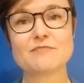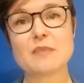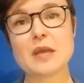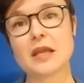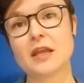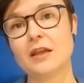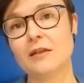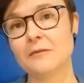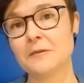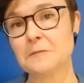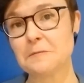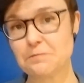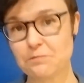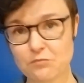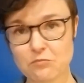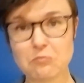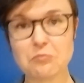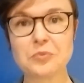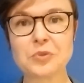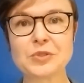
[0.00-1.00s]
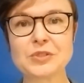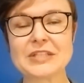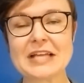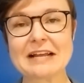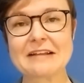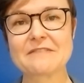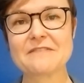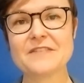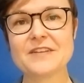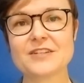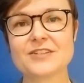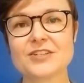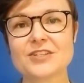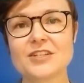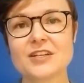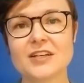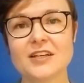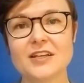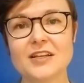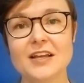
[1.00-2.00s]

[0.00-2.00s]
making them more like fish.